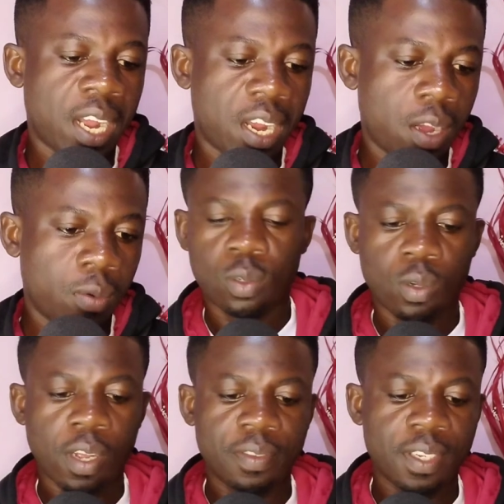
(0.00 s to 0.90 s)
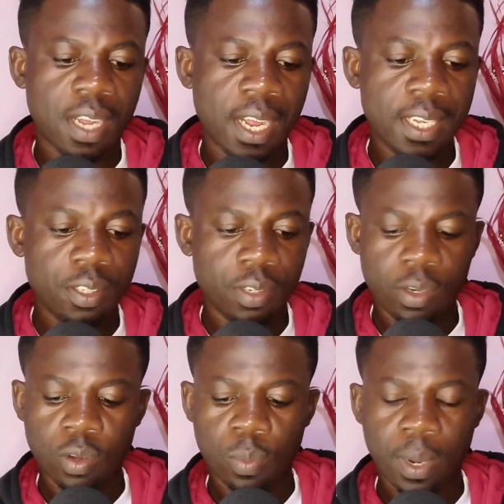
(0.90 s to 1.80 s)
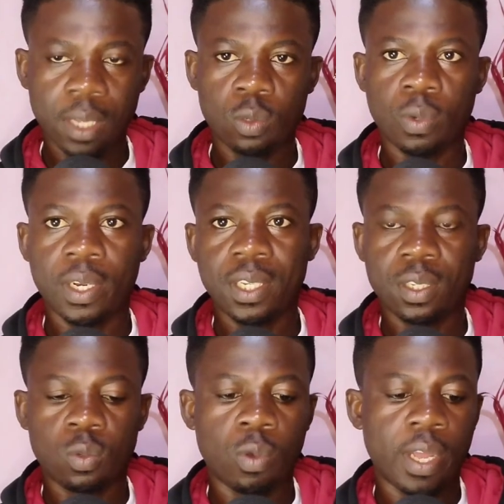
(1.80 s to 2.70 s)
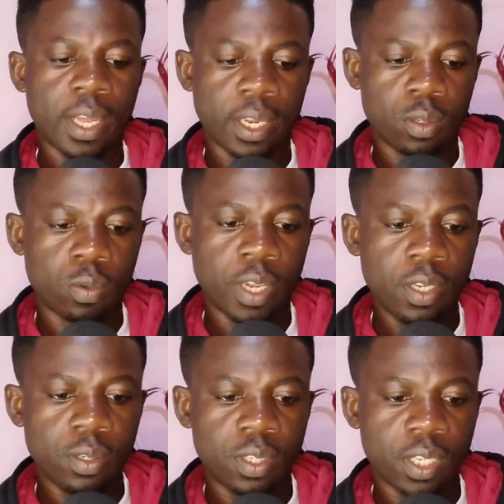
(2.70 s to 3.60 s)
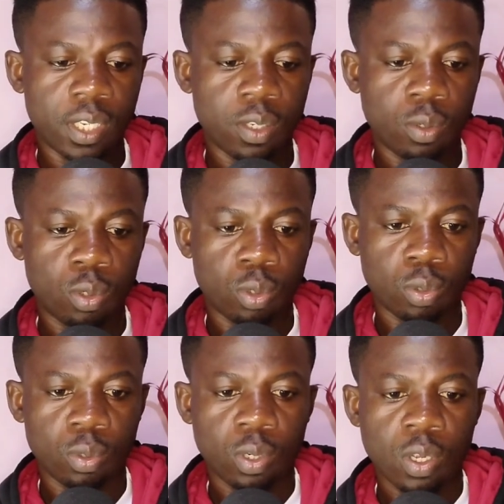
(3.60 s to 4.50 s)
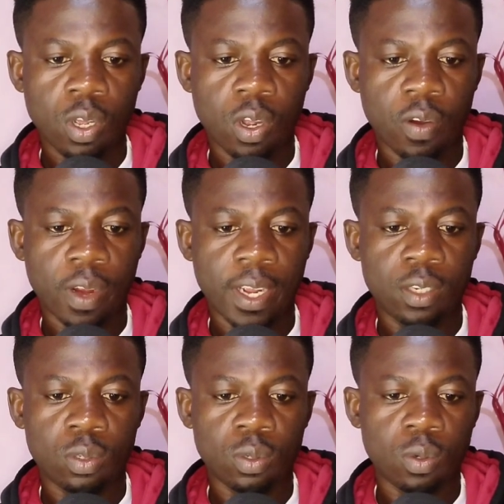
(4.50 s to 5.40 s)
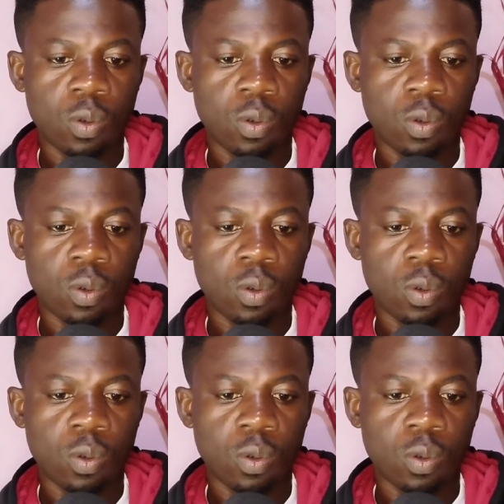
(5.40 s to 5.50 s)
account. So after entering your password, this is where it is going to take you to. All right, so